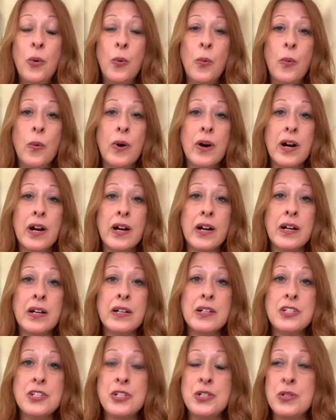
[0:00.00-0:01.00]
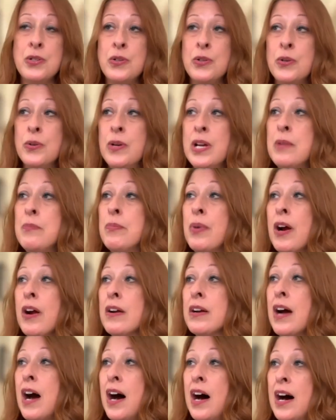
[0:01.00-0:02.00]
or to
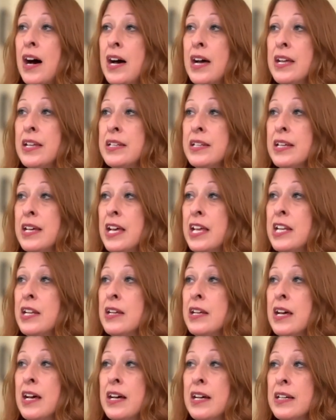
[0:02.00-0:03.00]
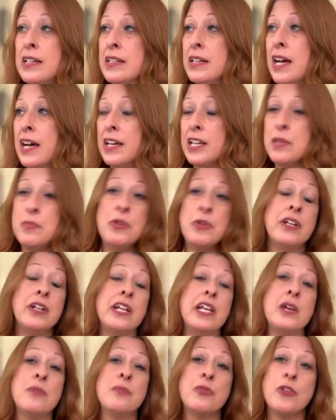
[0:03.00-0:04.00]
embark on an, a, a
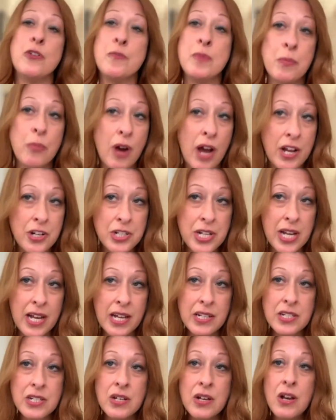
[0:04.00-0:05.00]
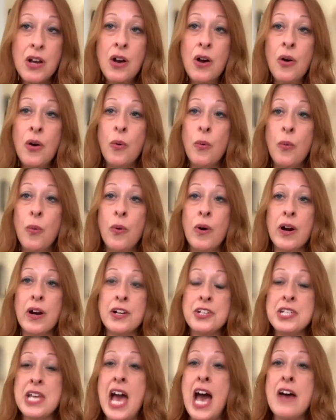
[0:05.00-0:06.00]
community improvement project,
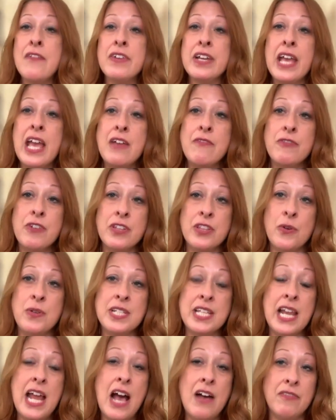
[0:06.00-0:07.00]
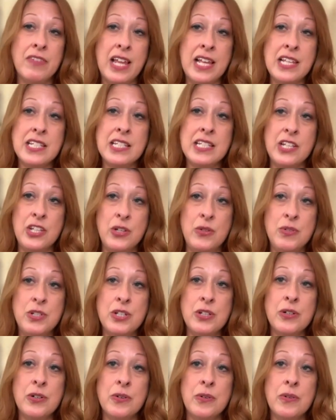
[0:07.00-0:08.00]
or to advocate for those that have less than you
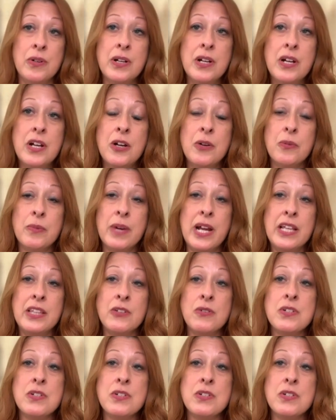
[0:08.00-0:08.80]
do, right?